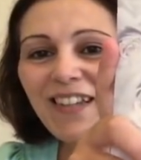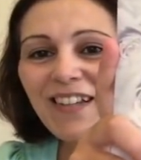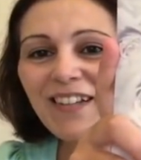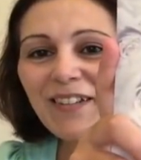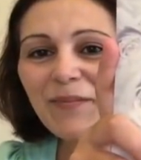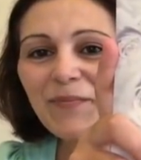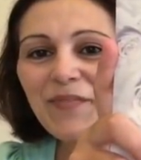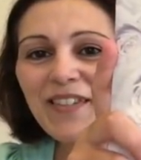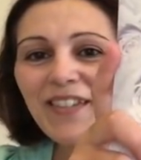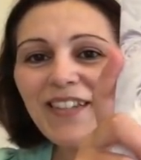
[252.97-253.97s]

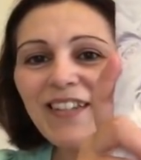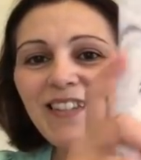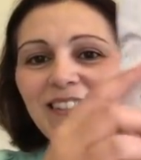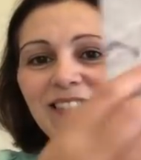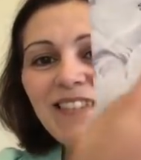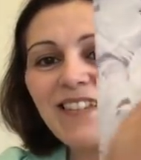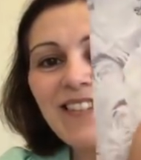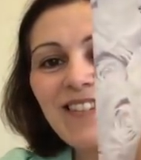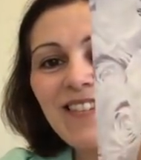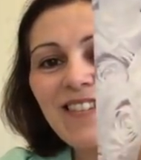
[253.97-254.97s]
So yeah,
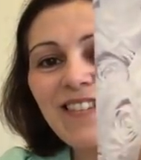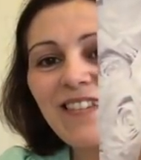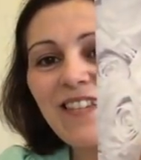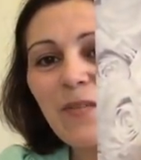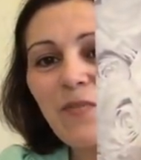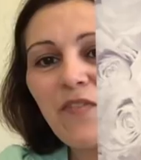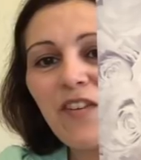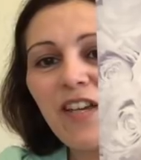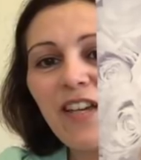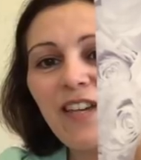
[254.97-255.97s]
that's just the tip of
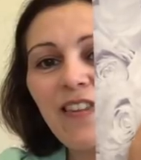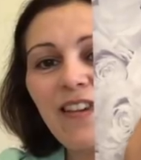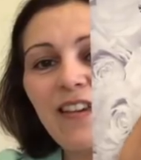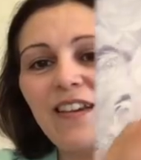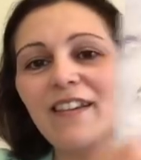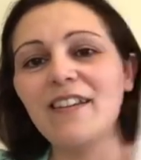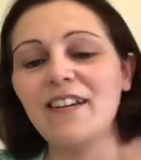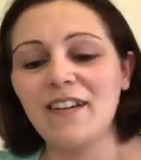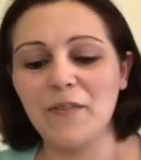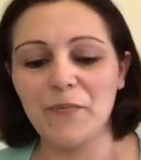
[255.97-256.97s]
her hair there.
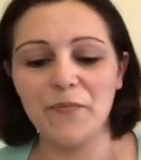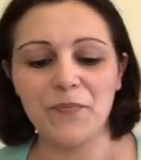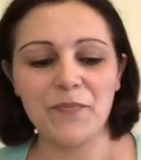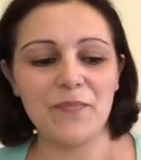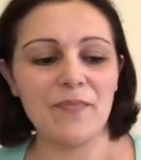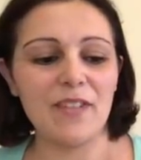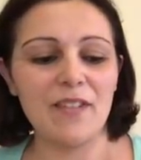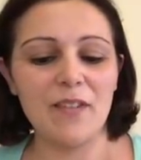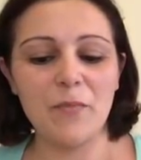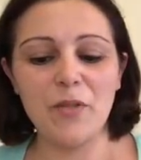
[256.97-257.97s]

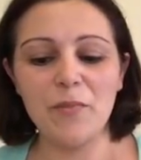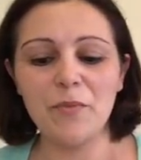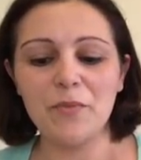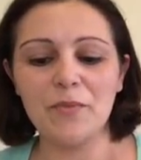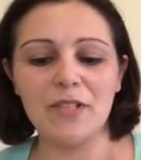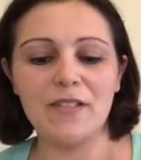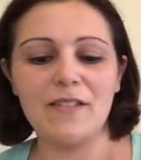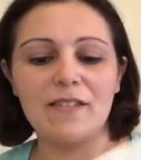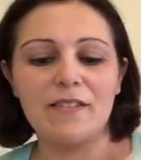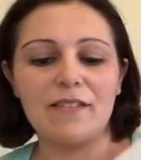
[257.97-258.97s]
The purple
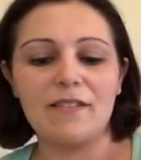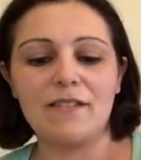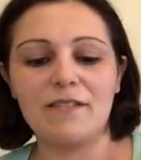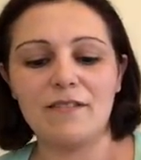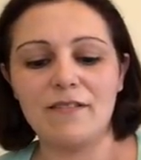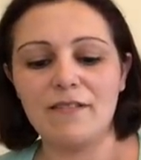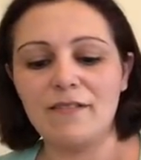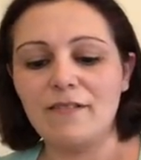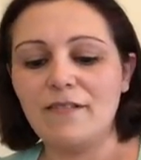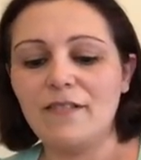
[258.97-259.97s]
is,
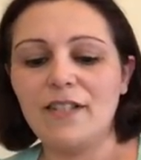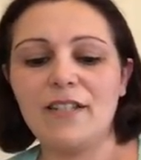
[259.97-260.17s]
I